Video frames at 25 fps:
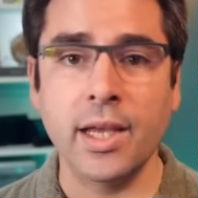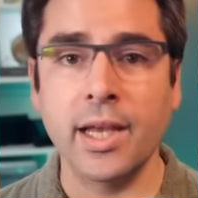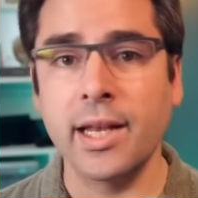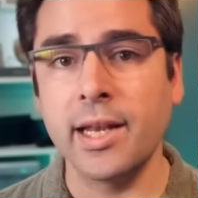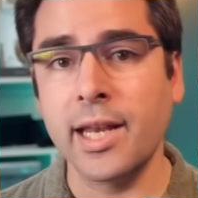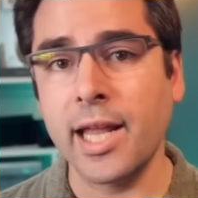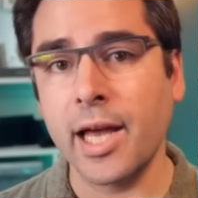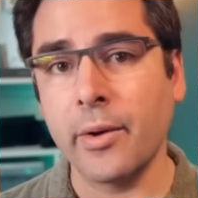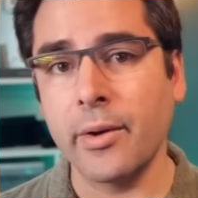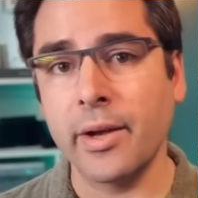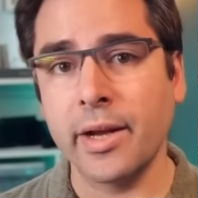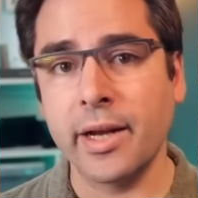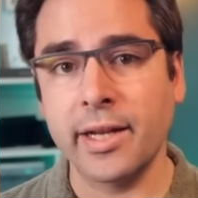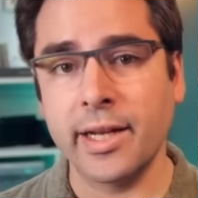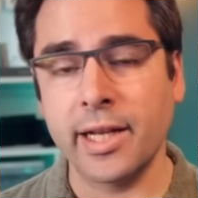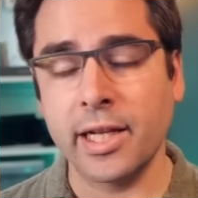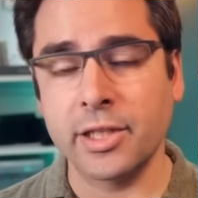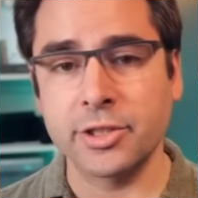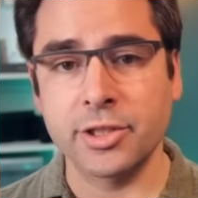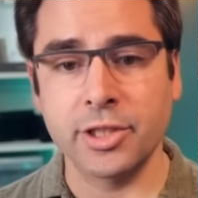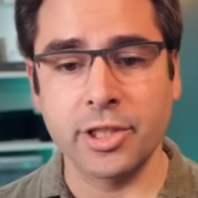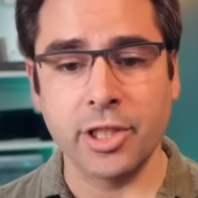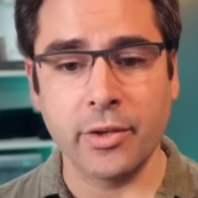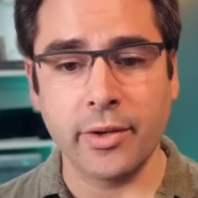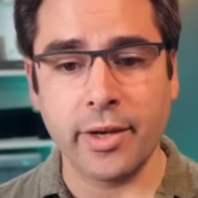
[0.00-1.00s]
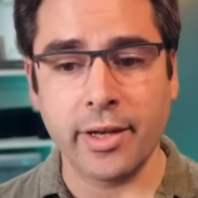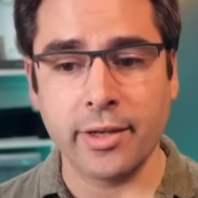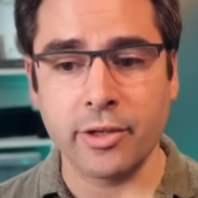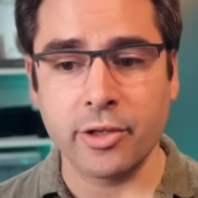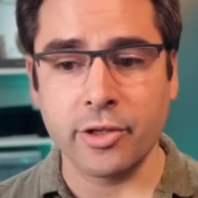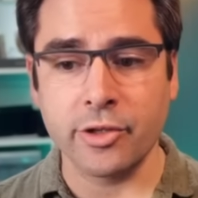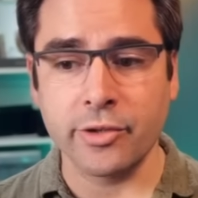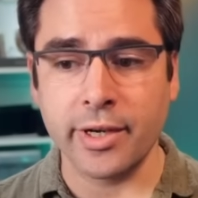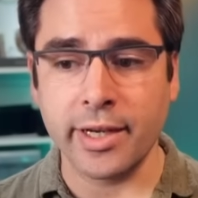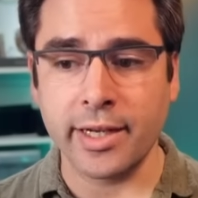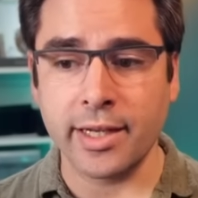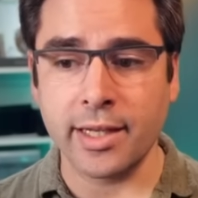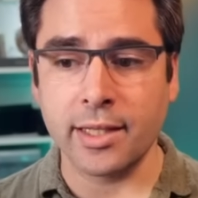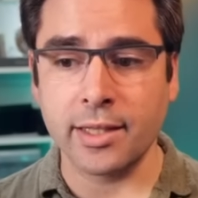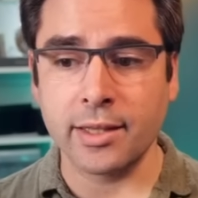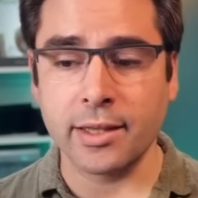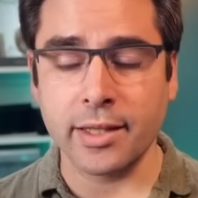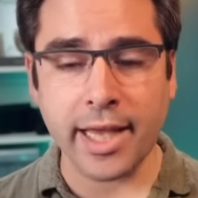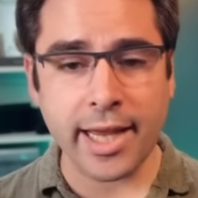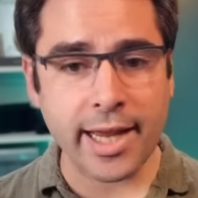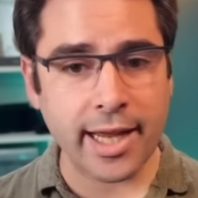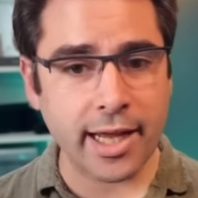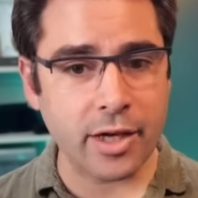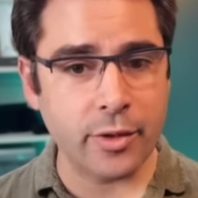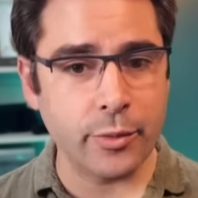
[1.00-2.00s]
and now I can actually go ahead and create a
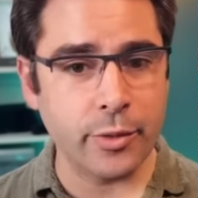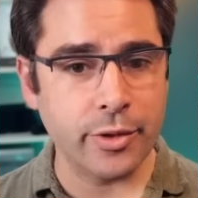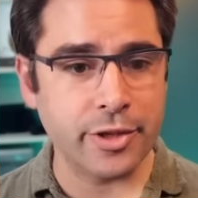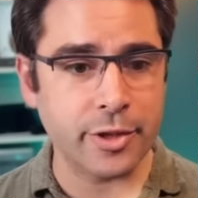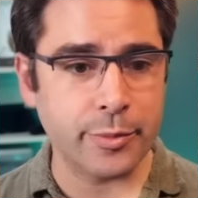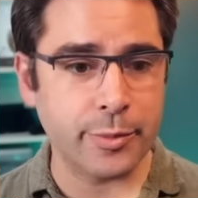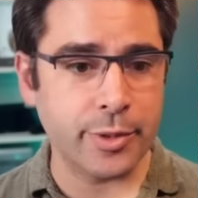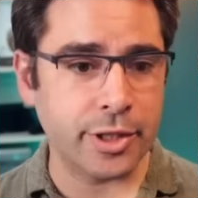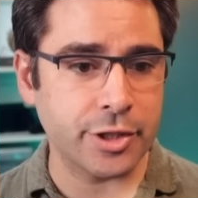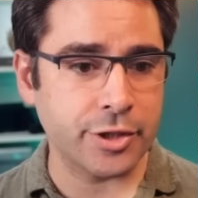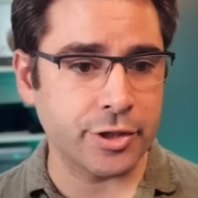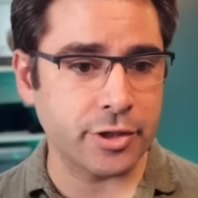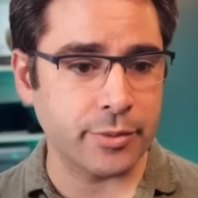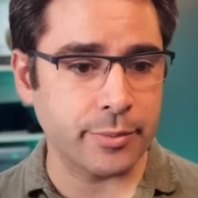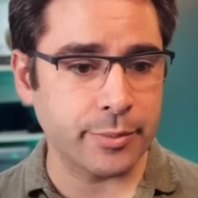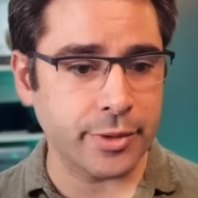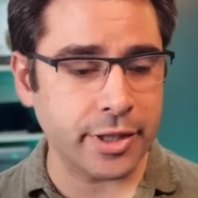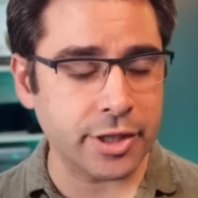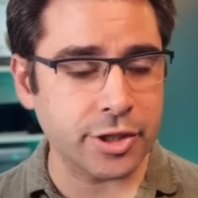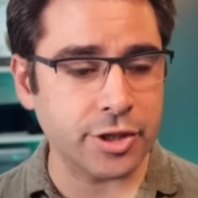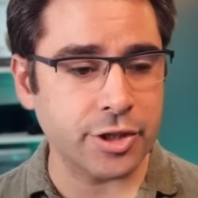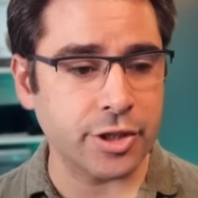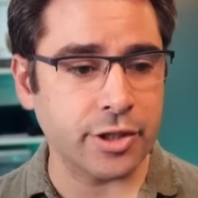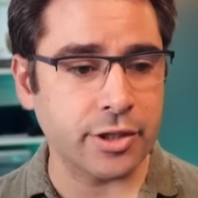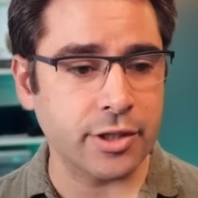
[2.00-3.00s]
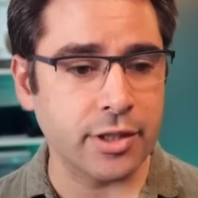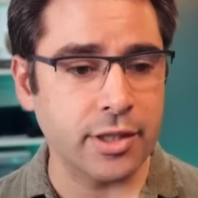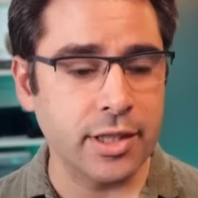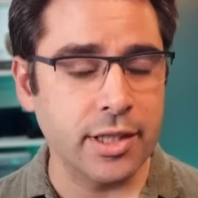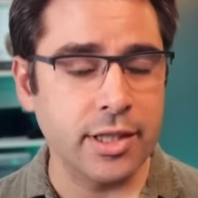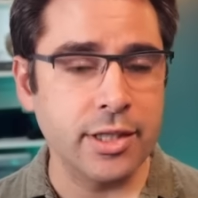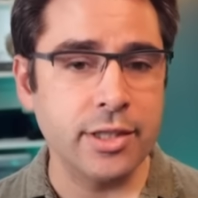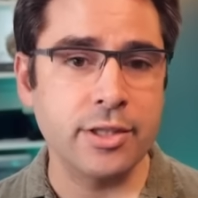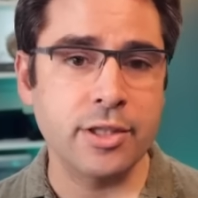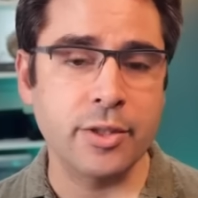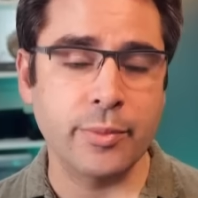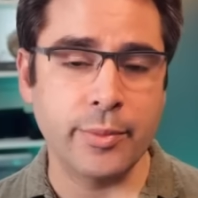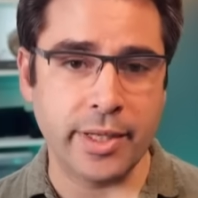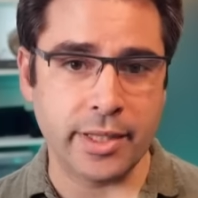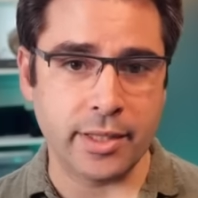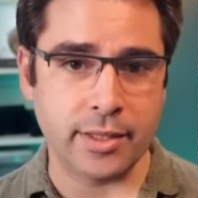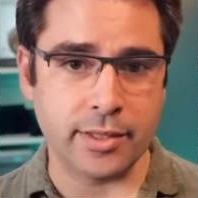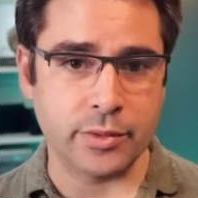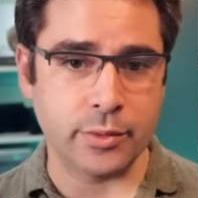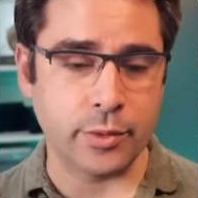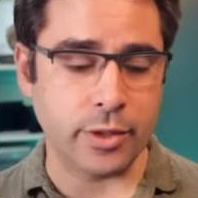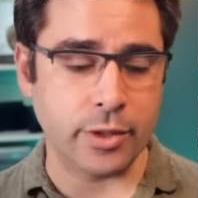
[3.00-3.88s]
layout with a picture in -picture to make this